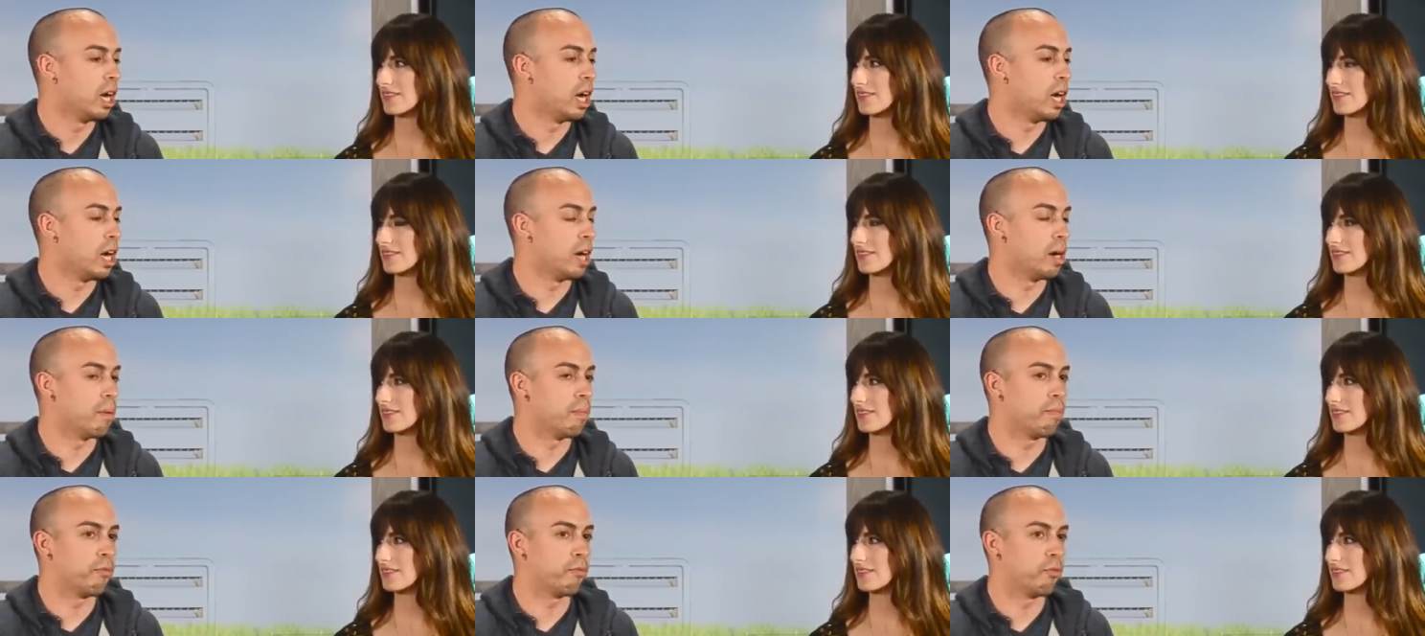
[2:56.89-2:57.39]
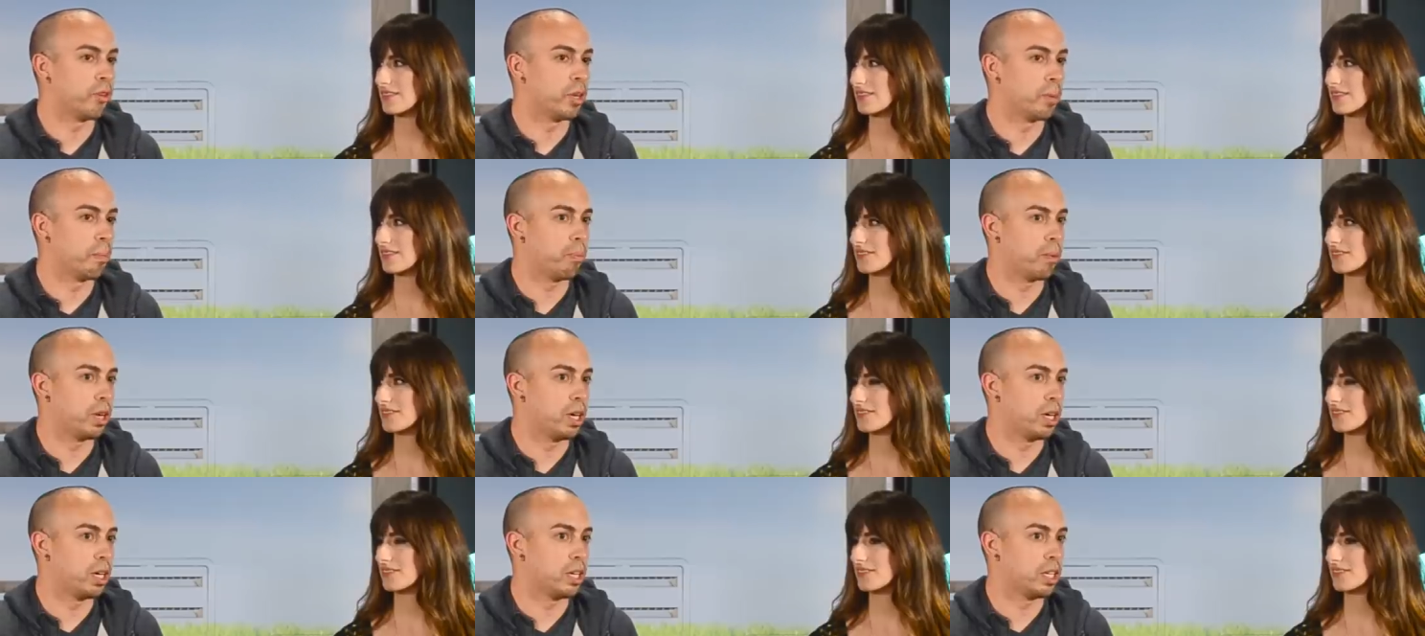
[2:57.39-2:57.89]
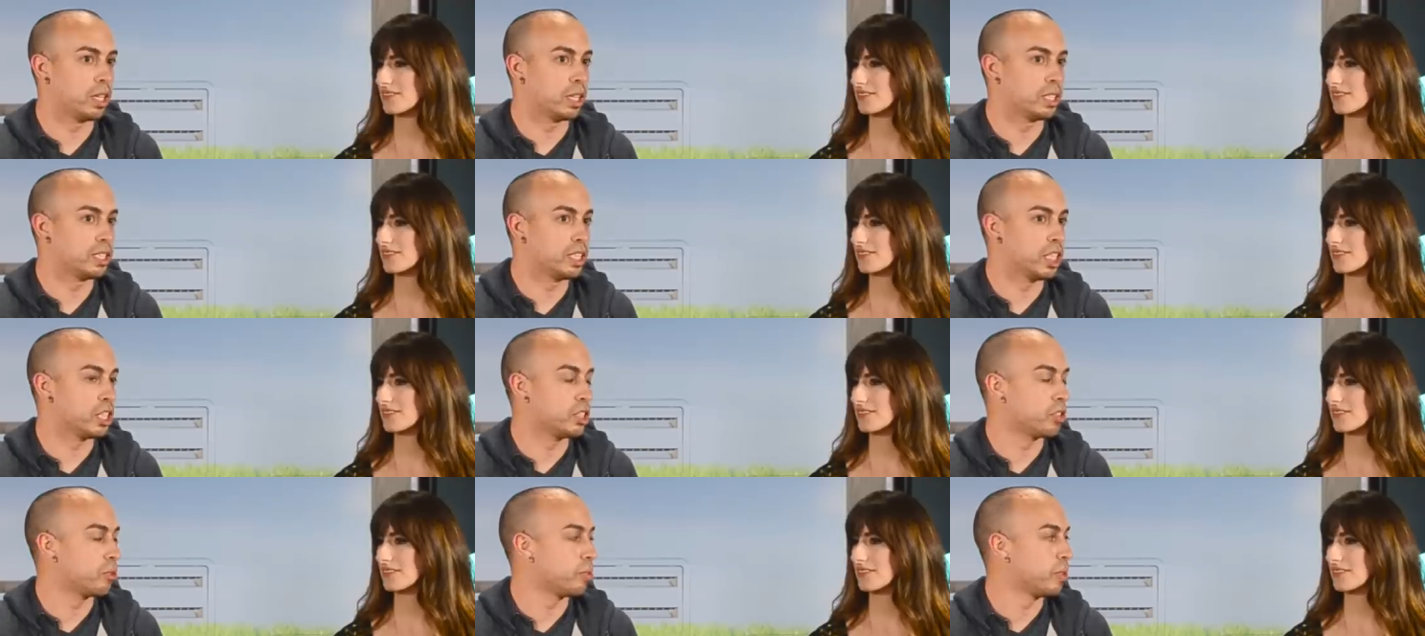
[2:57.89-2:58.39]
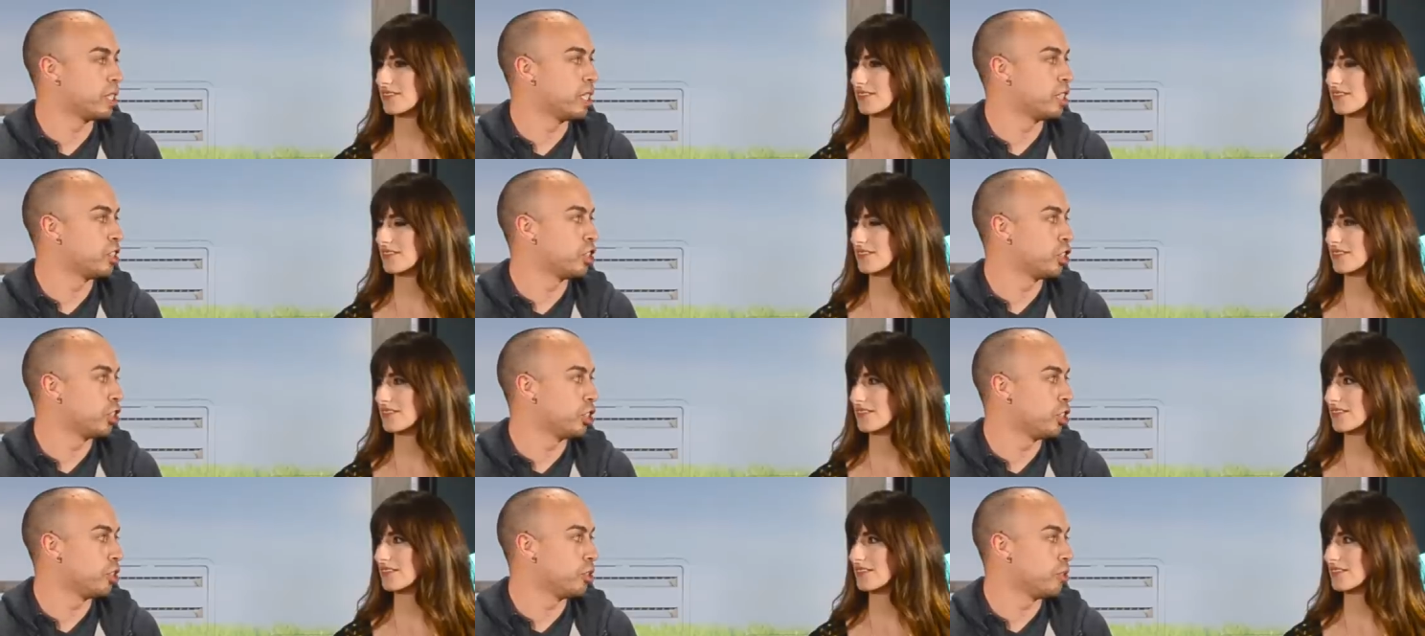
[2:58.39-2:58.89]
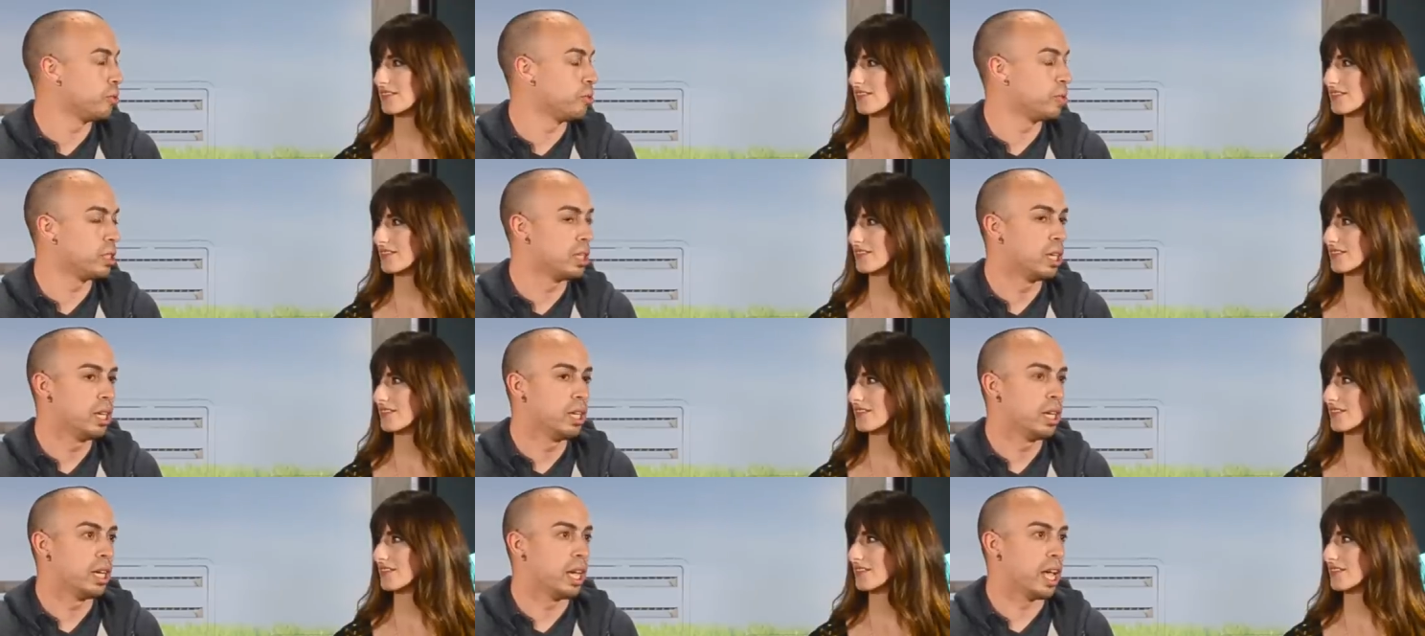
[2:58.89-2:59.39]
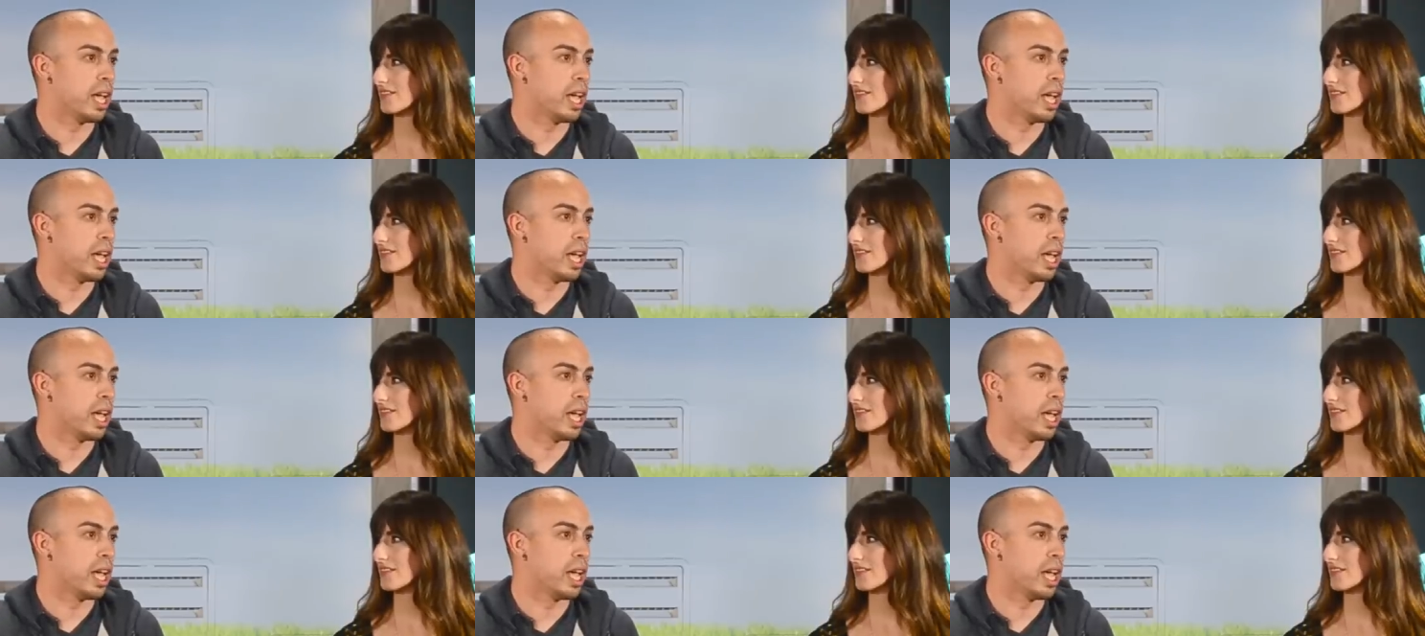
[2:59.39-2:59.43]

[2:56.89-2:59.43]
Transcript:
Speaker 1: um, free uh, accessories, shoes,